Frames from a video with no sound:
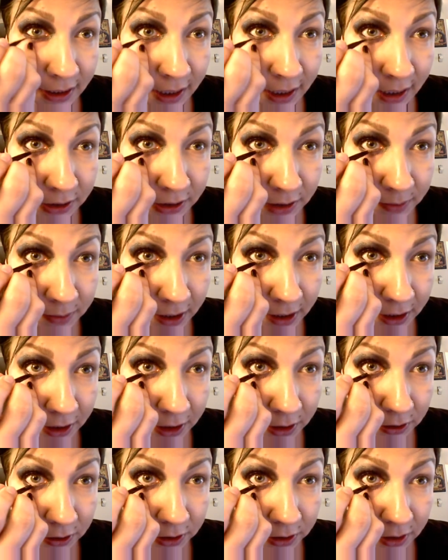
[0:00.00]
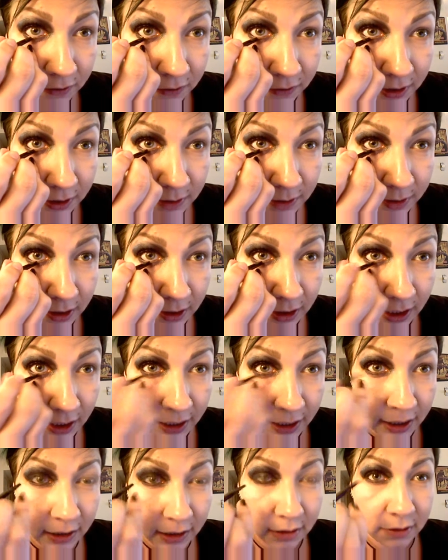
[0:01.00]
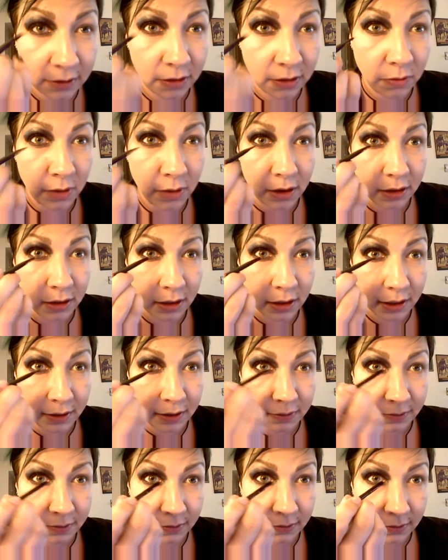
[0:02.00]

that just made a huge difference by aligning the waterline.